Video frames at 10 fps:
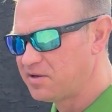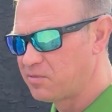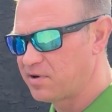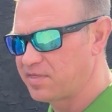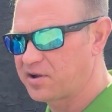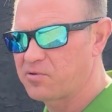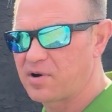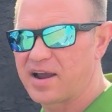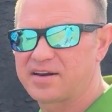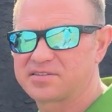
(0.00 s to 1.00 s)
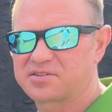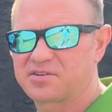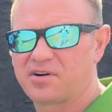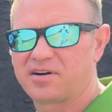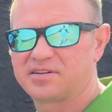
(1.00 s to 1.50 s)
one of the quietest
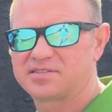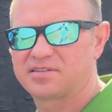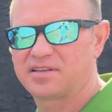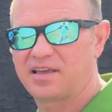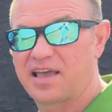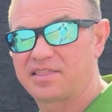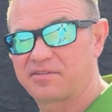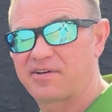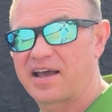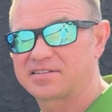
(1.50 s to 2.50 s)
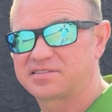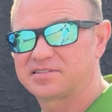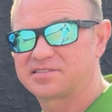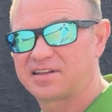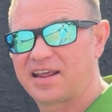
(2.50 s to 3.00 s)
cars and the
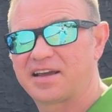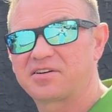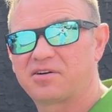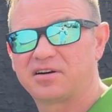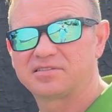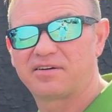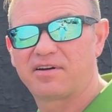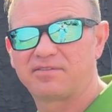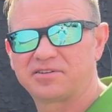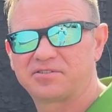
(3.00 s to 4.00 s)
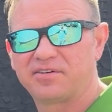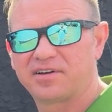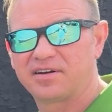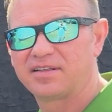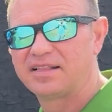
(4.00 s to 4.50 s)
fastest sedan cars I've ever
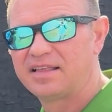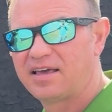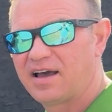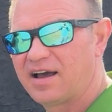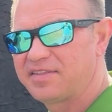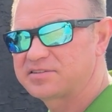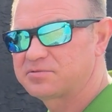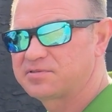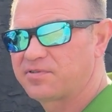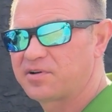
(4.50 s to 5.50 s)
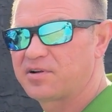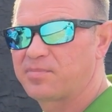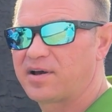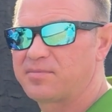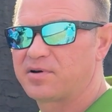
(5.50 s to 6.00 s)
driven. This was voted
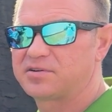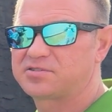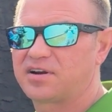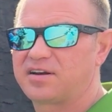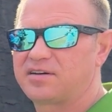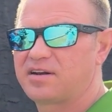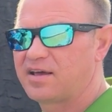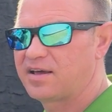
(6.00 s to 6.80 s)
by Motor Trend